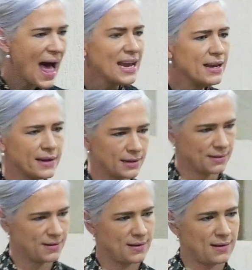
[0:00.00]
I
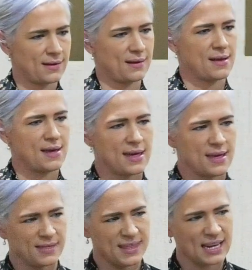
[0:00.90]
learned
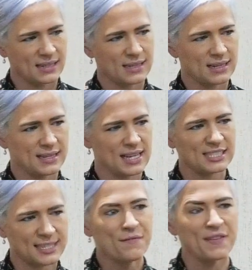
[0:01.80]
that
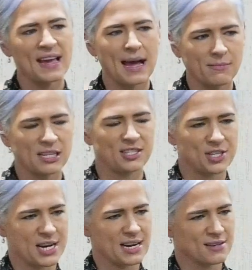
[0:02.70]
there's something I
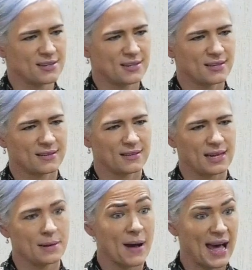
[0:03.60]
must change
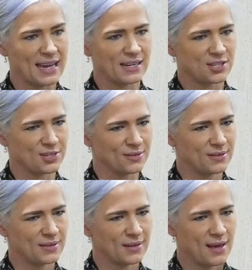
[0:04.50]
in my attitude.